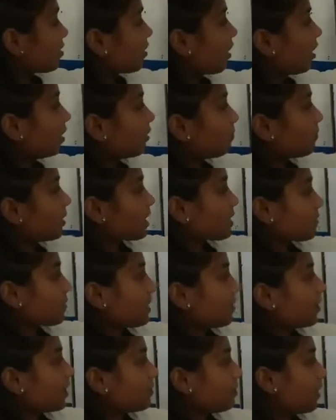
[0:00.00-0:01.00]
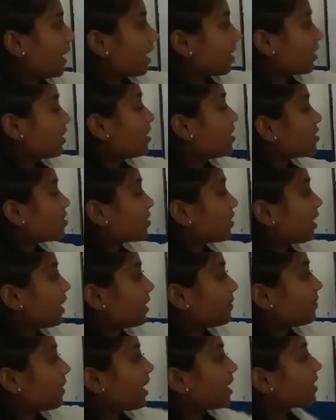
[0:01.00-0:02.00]
not plus V1 walk. So here
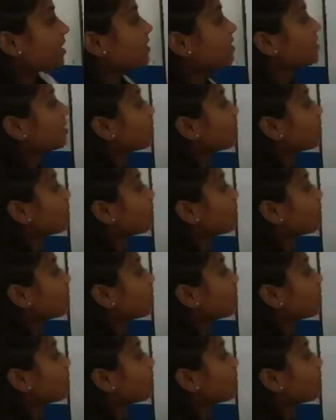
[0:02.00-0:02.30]
walk is the